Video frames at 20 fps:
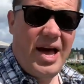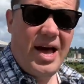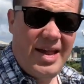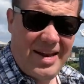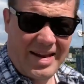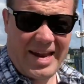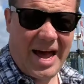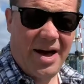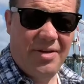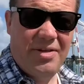
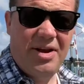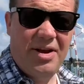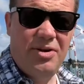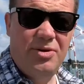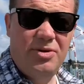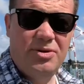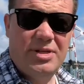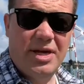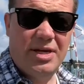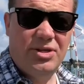Now they
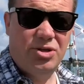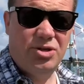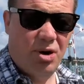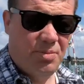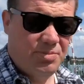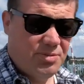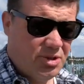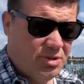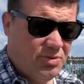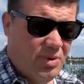lose their
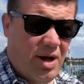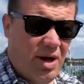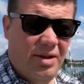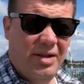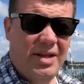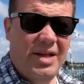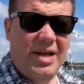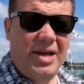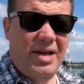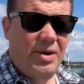jobs as well.
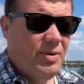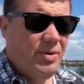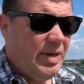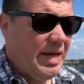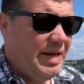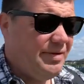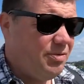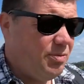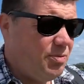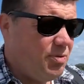
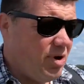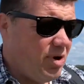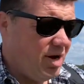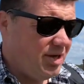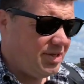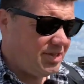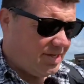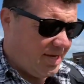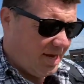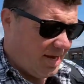Even
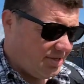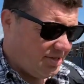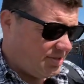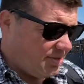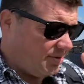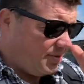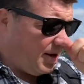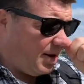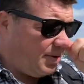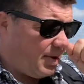worse yet,
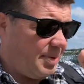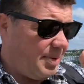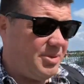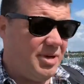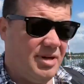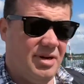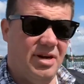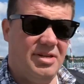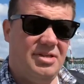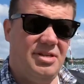so that happened
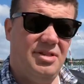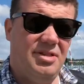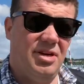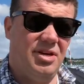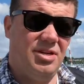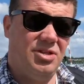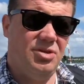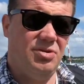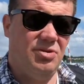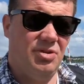in
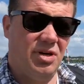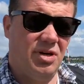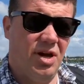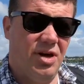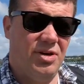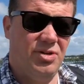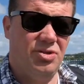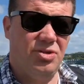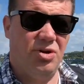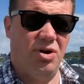1932, the
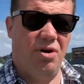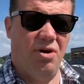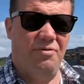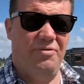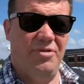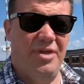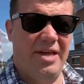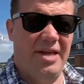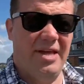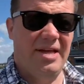closure of
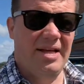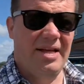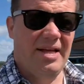the